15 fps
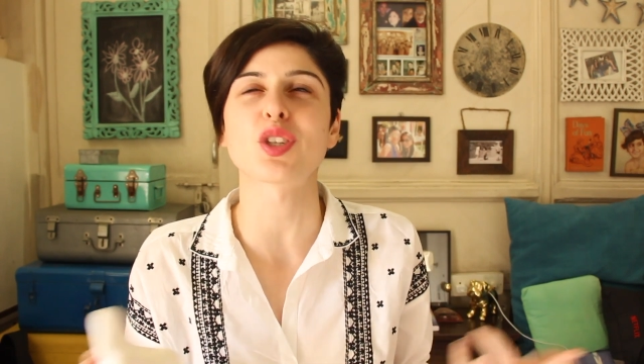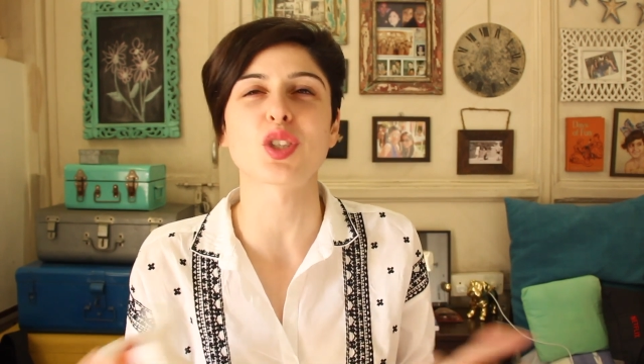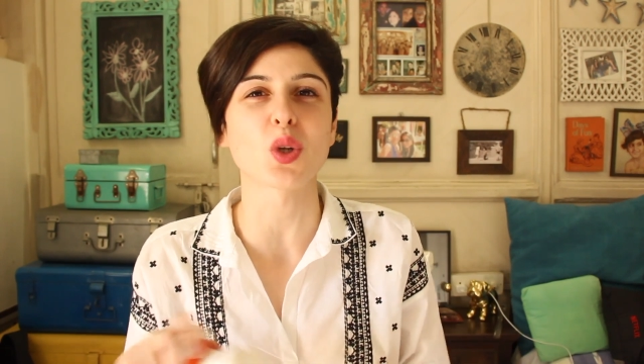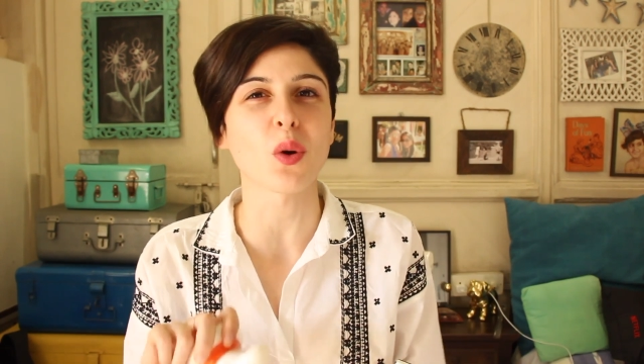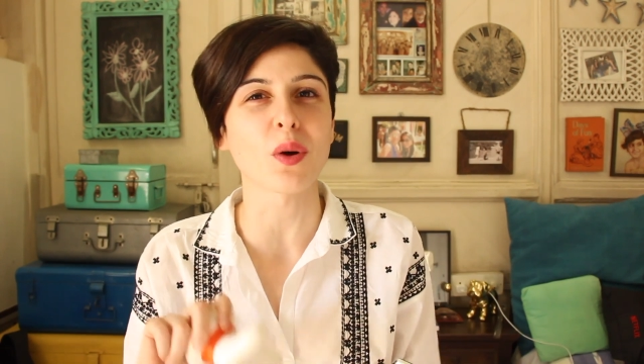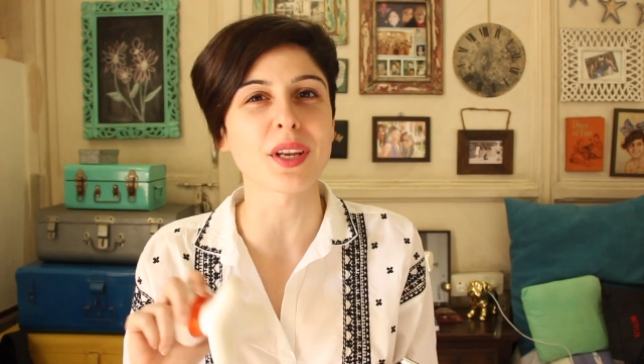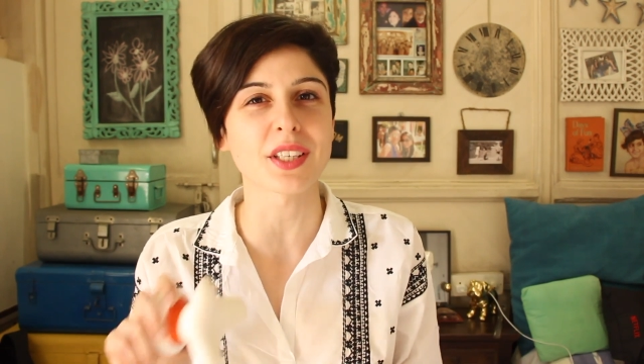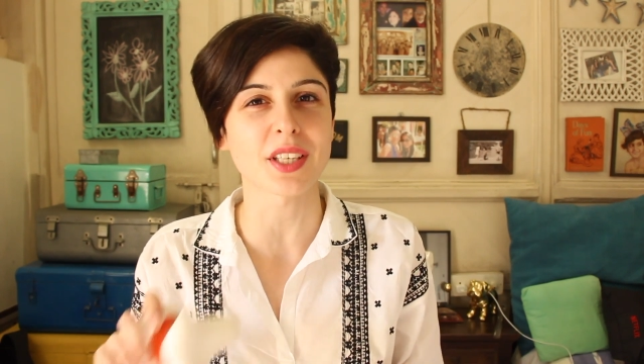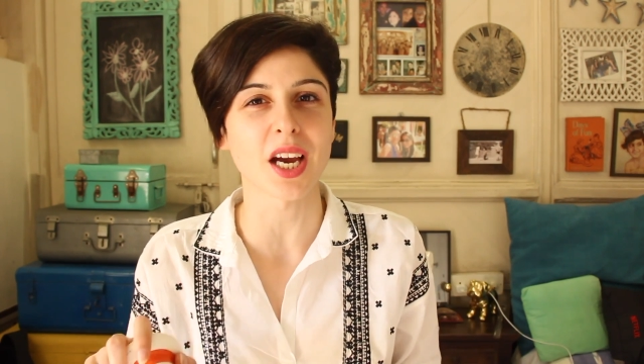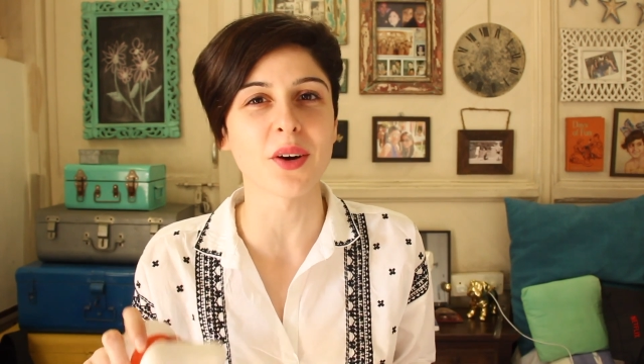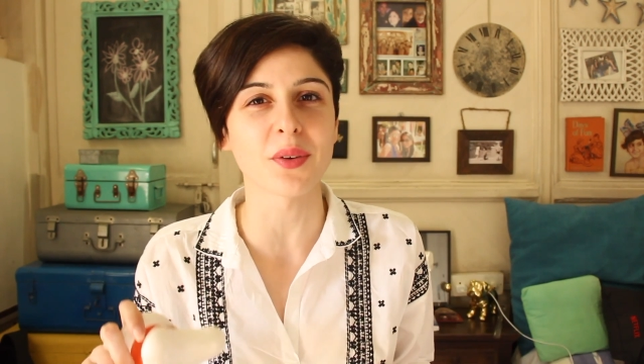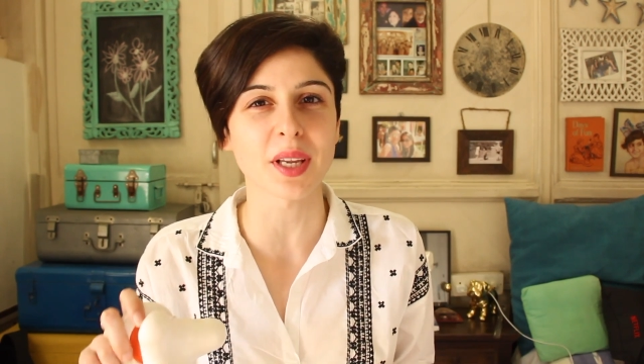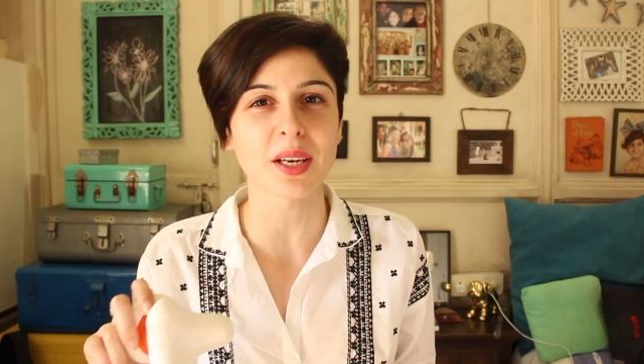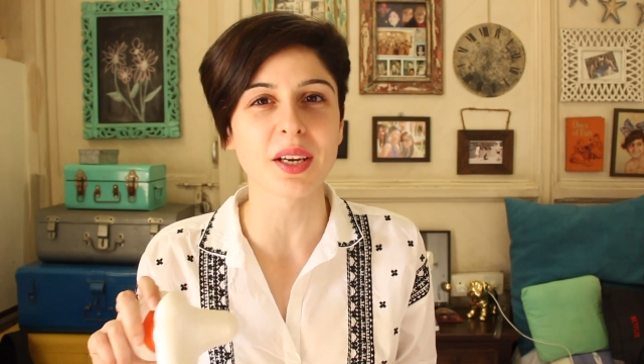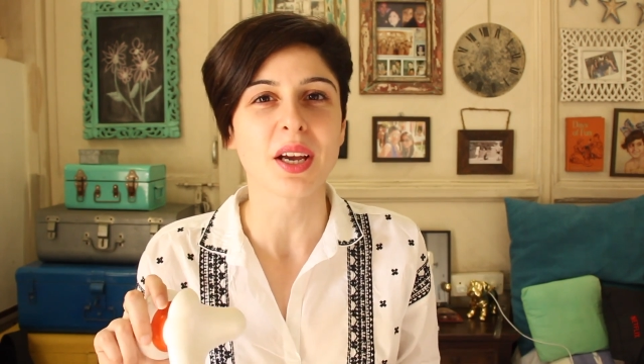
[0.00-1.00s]
a store in
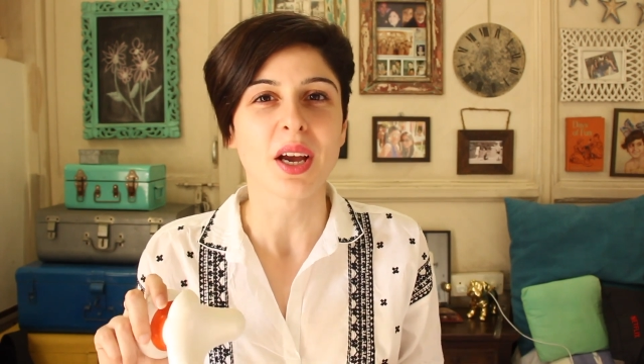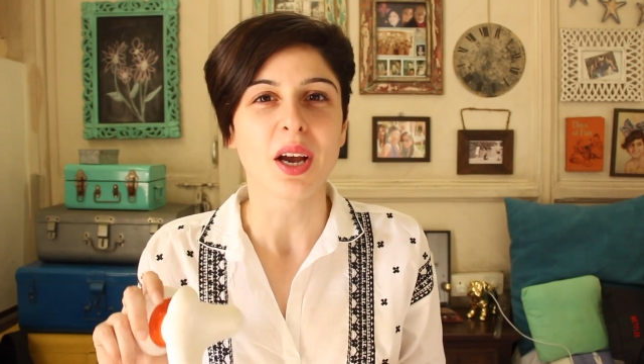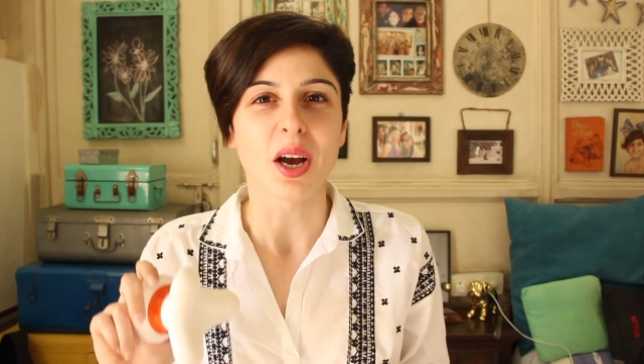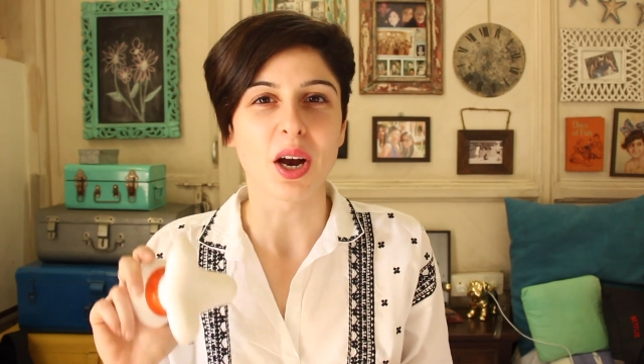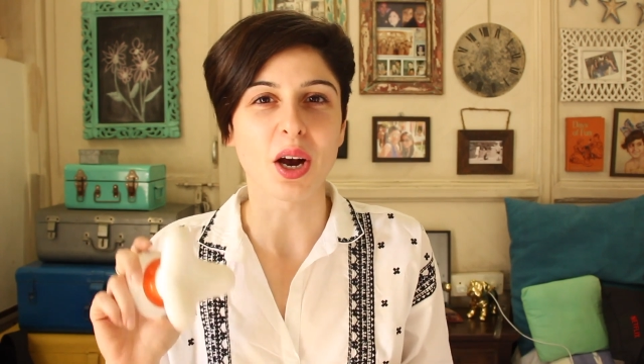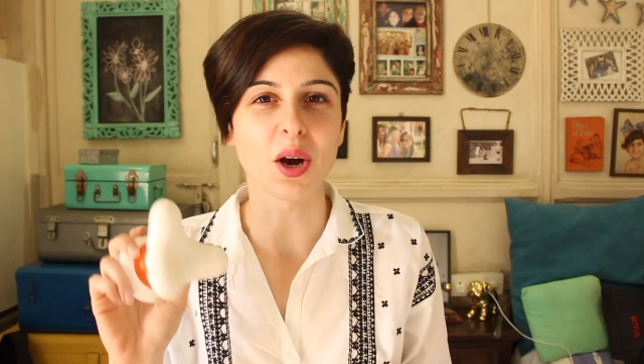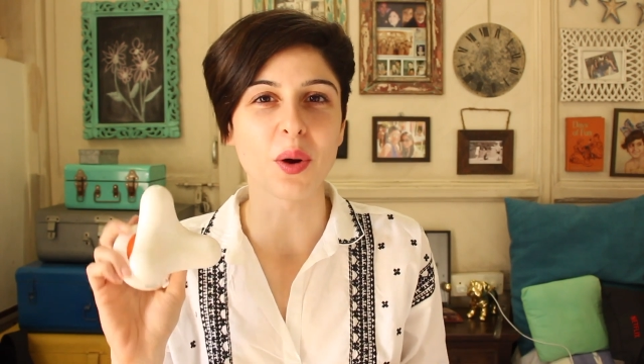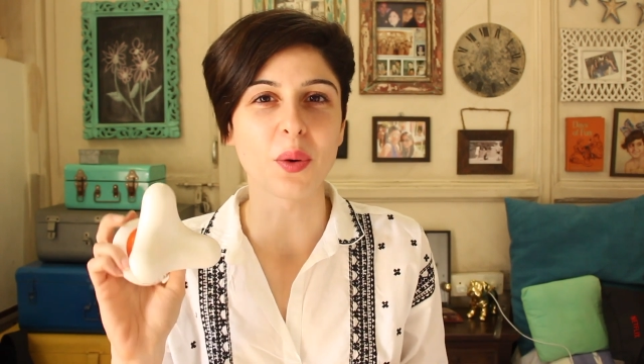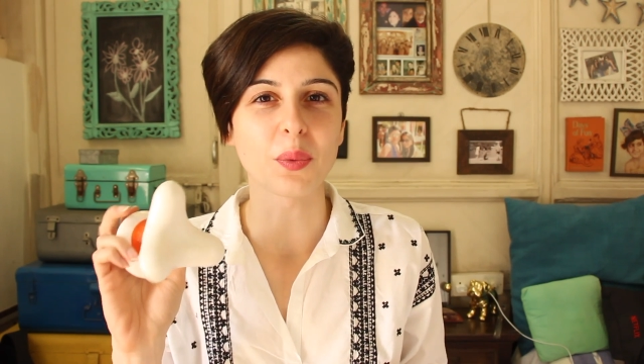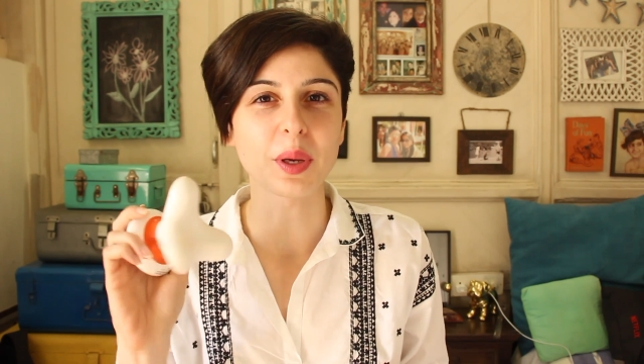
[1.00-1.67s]
town and uh,